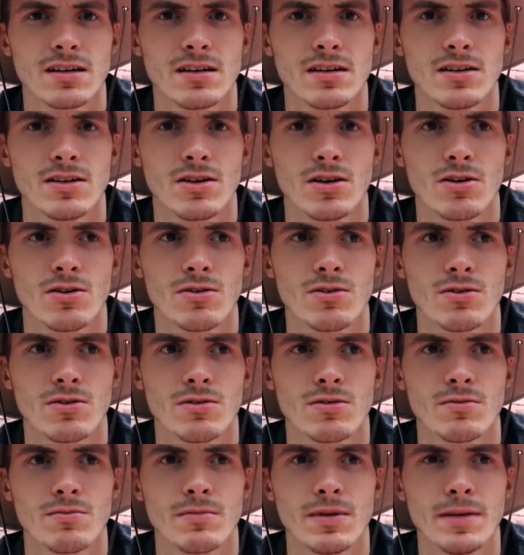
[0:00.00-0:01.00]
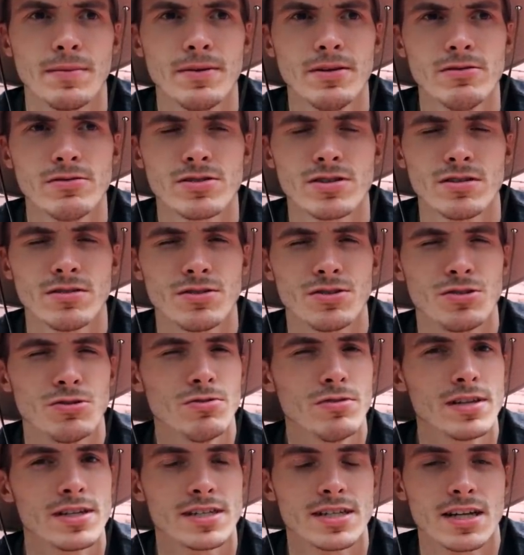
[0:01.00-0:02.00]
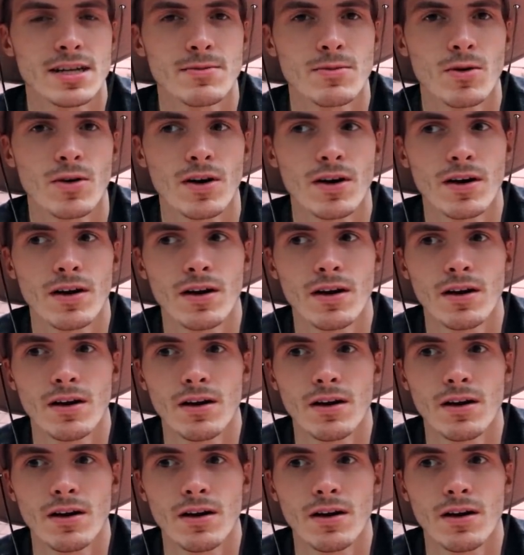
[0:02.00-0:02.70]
you know, maybe you shouldn't do this anymore.